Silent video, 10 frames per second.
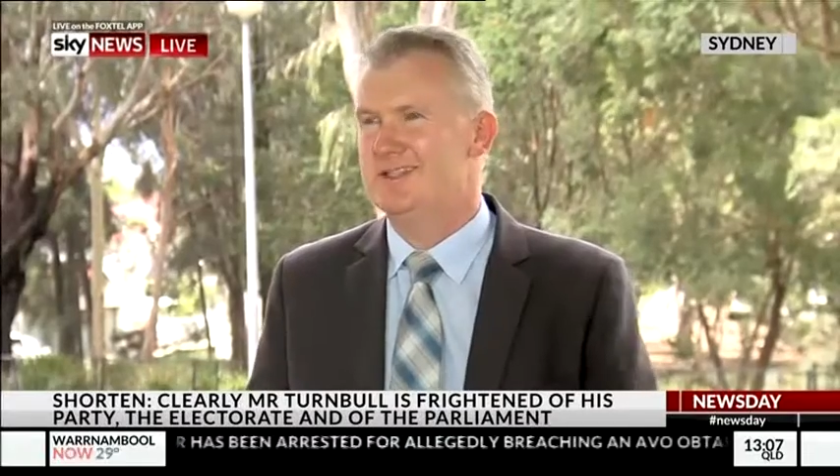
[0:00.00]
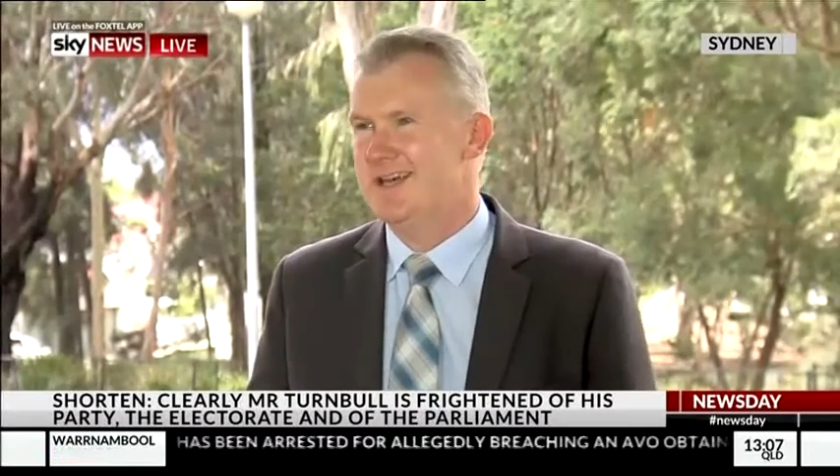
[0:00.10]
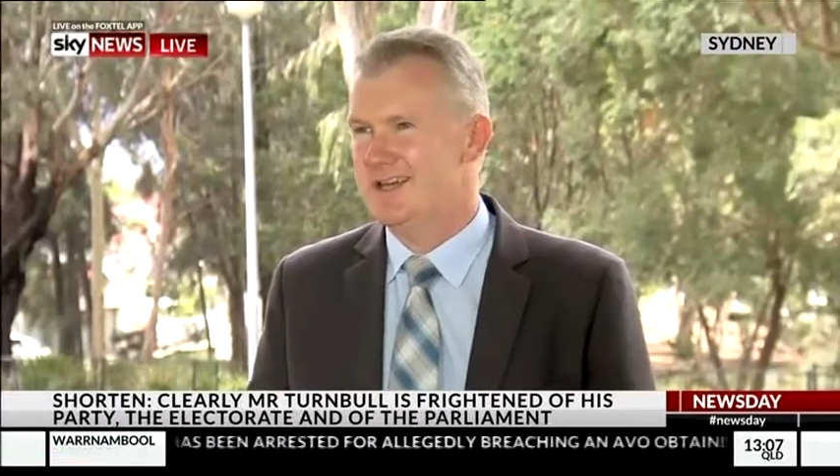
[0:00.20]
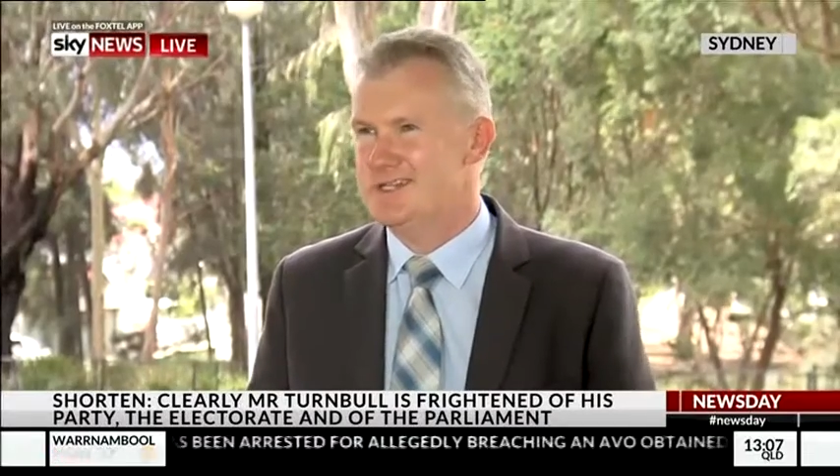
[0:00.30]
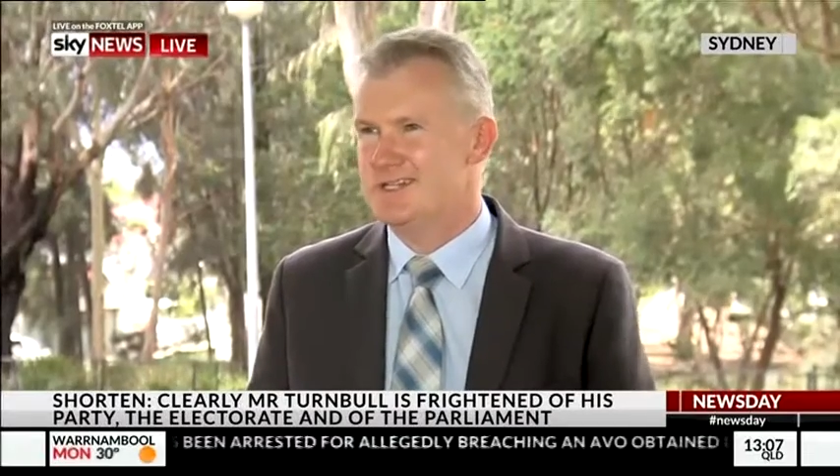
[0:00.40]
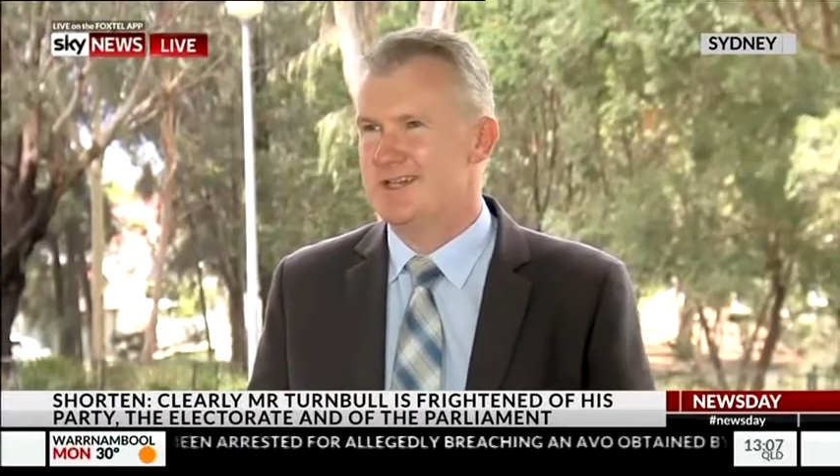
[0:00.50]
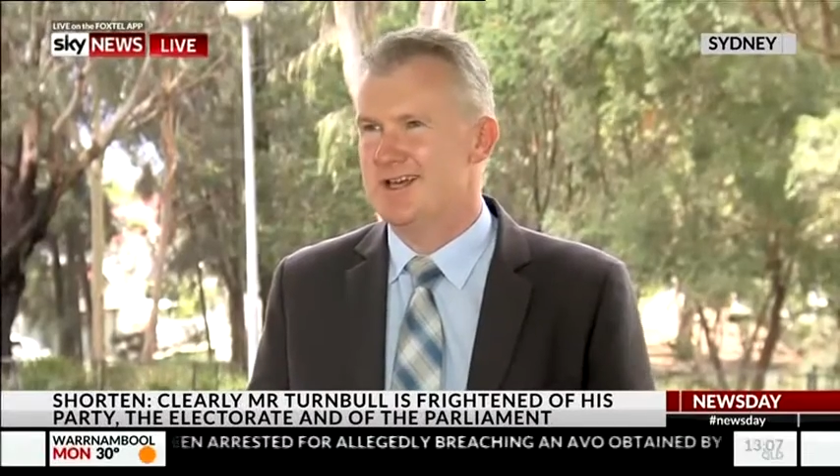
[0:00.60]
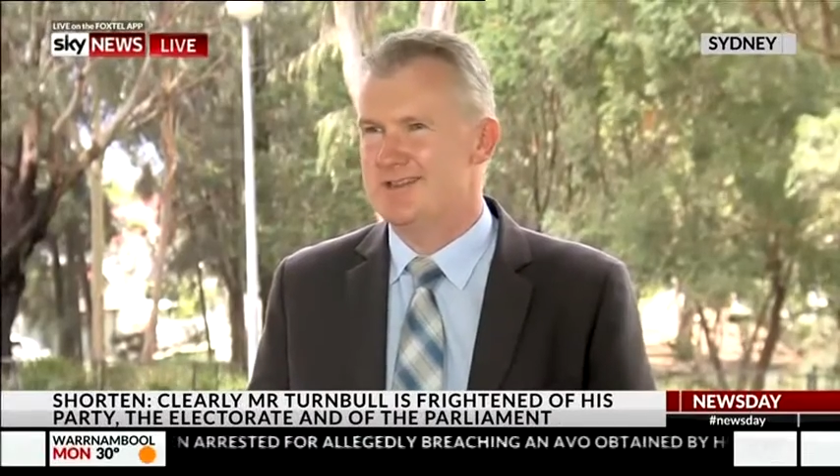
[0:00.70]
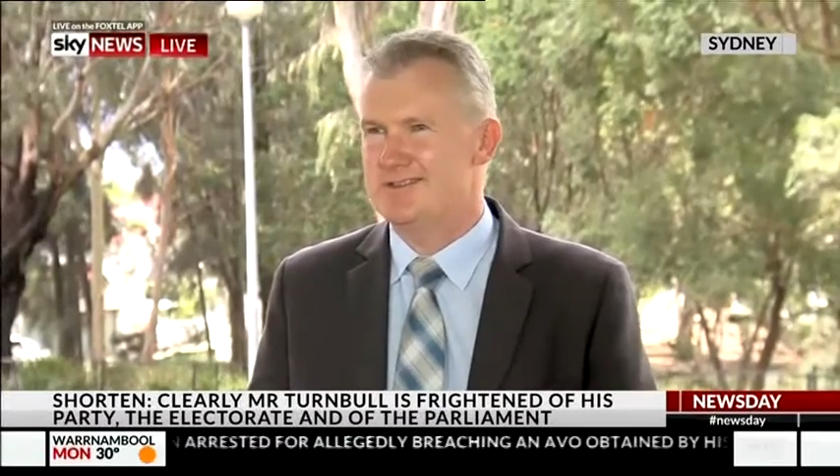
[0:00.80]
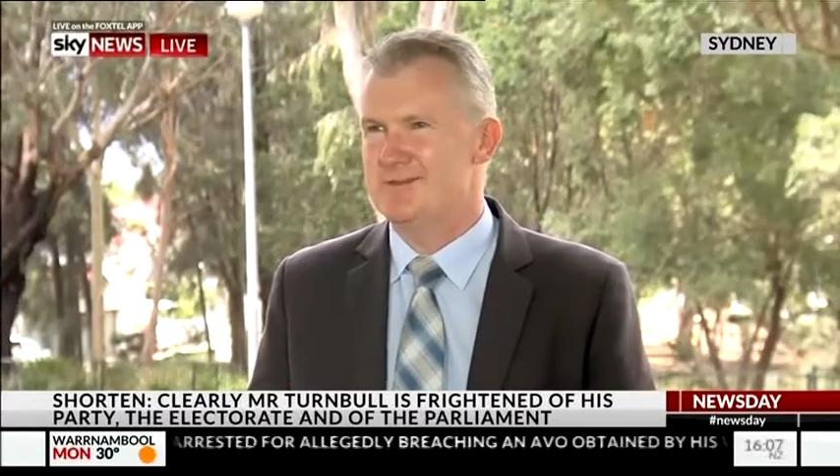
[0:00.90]
Today's the
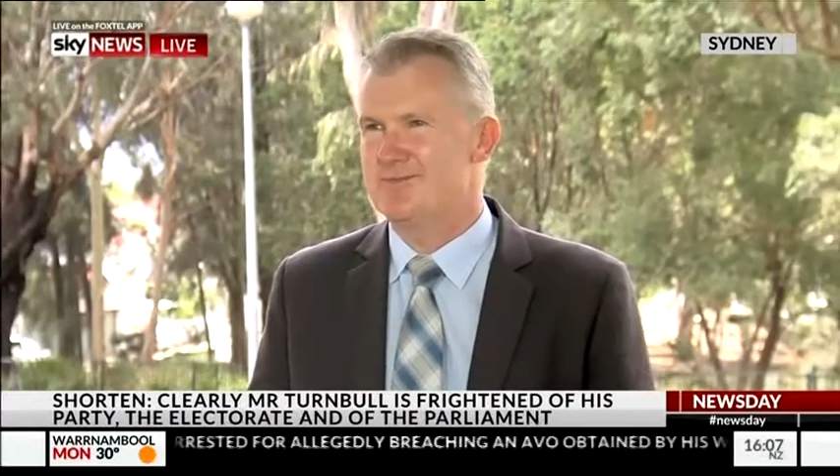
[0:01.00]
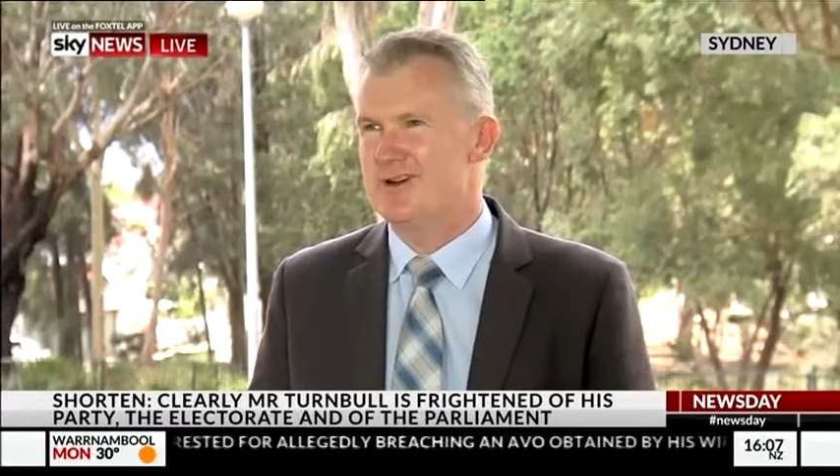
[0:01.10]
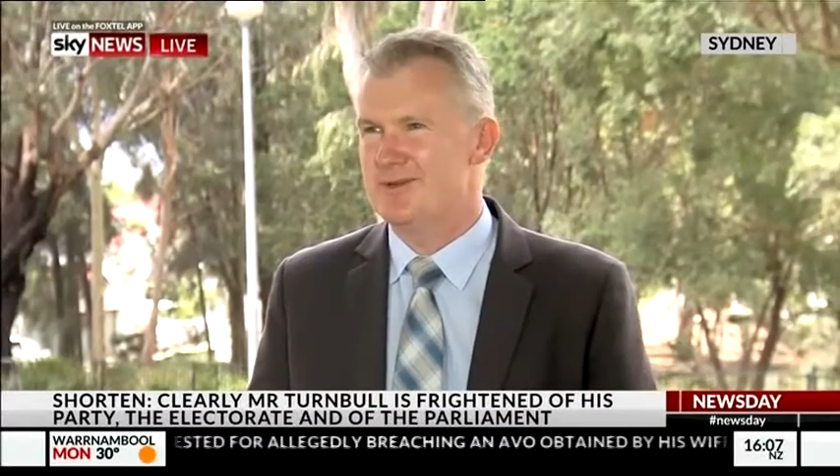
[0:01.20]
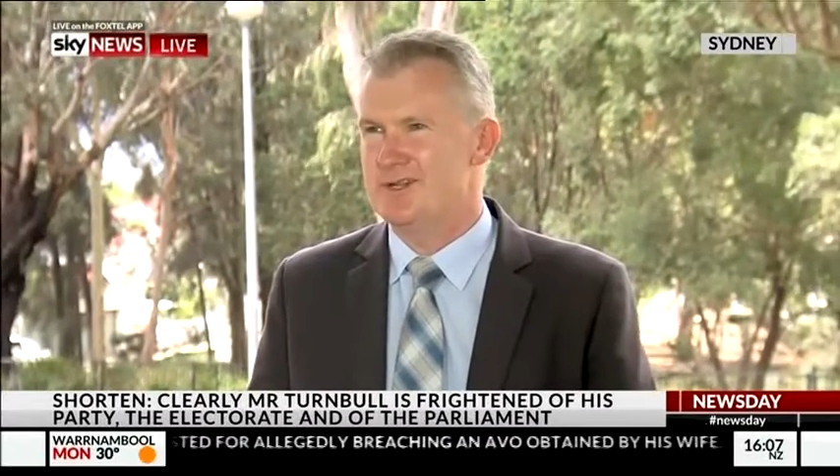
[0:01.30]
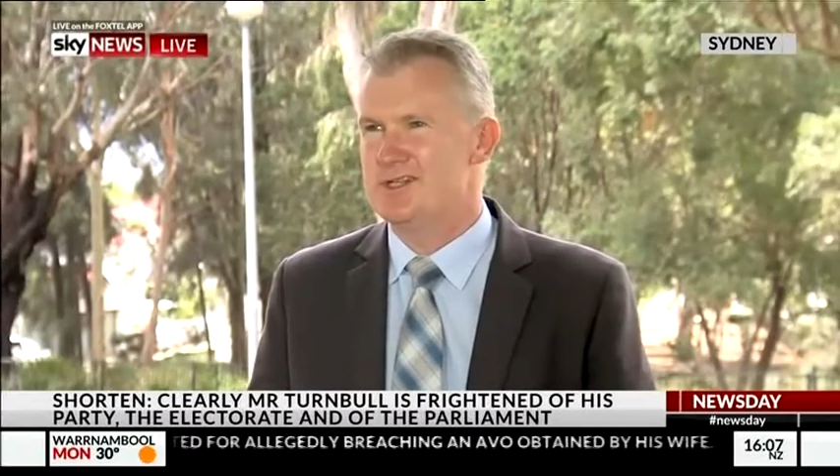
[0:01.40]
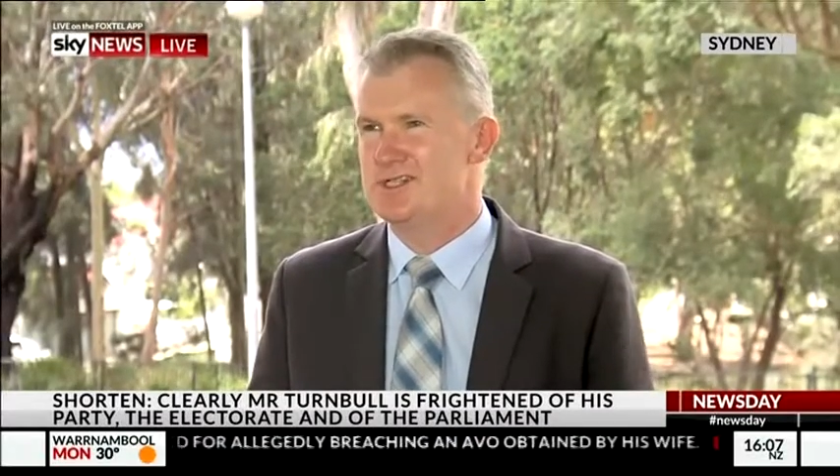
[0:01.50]
day that the Prime